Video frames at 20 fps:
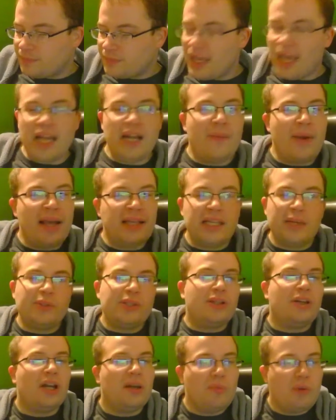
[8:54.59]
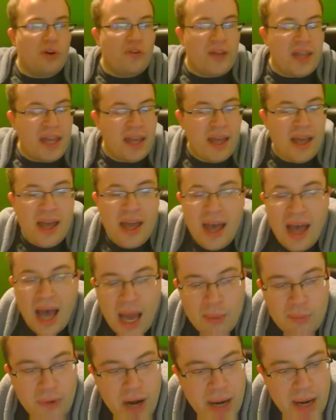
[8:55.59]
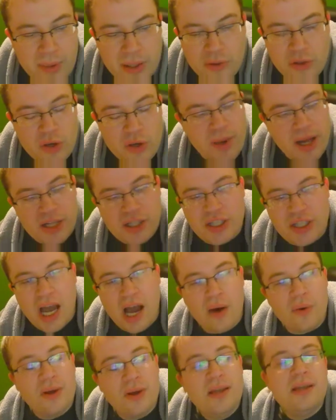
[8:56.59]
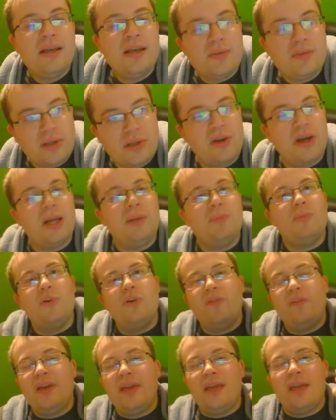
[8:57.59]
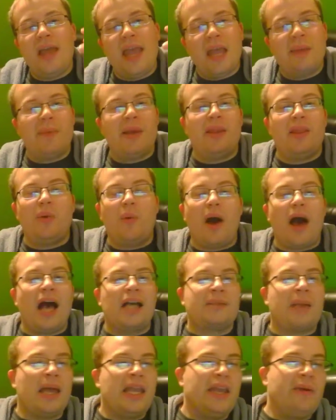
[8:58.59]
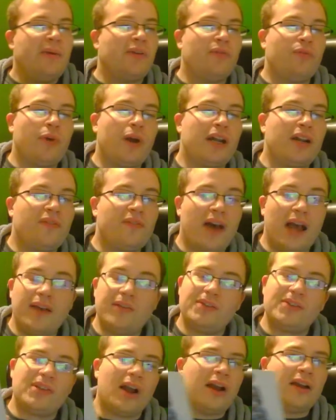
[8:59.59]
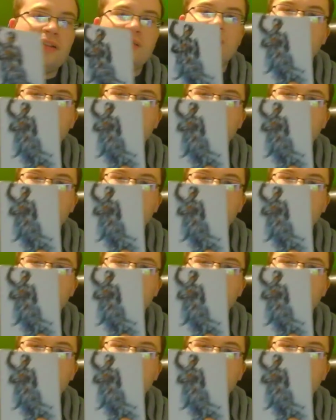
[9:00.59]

Anyways, it was a good movie. I'm rambling too much now. It was a good movie. Ant-Man and the Wasp. I give it 4 out of 5 stars.